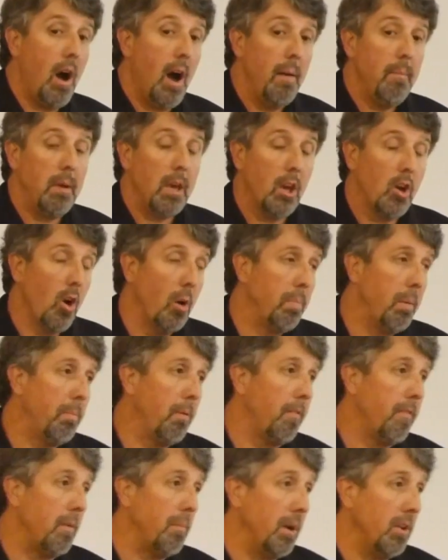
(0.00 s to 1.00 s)
I'm being
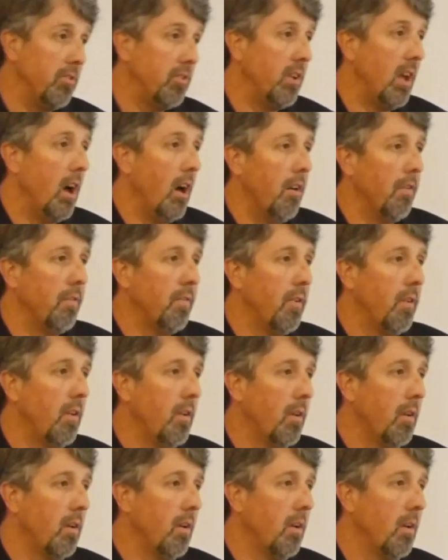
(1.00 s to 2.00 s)
culpable for myself.
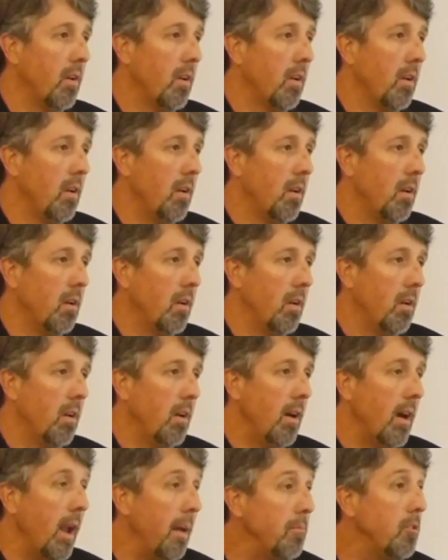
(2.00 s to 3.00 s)

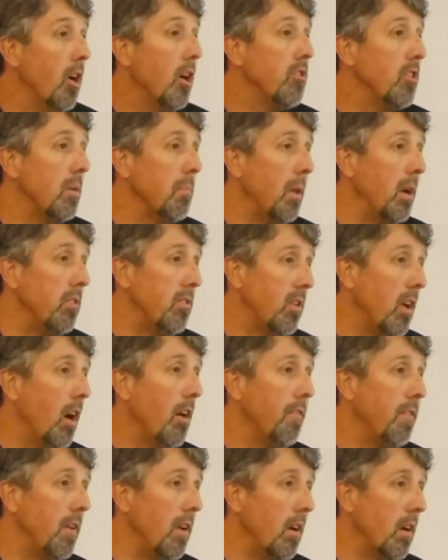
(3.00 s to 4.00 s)
And I'm judging
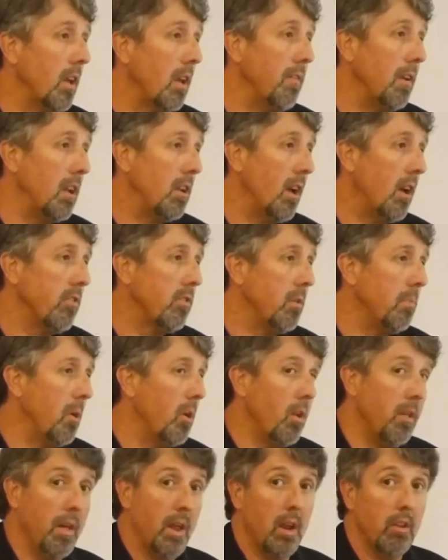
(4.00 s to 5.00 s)
myself here, giving
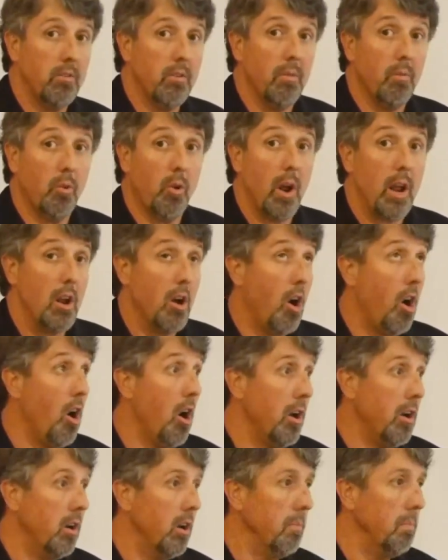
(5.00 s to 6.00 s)
testimony that it's a great
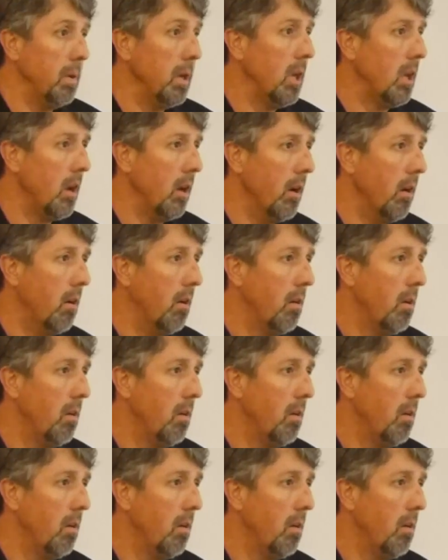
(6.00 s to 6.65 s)
honor to be here.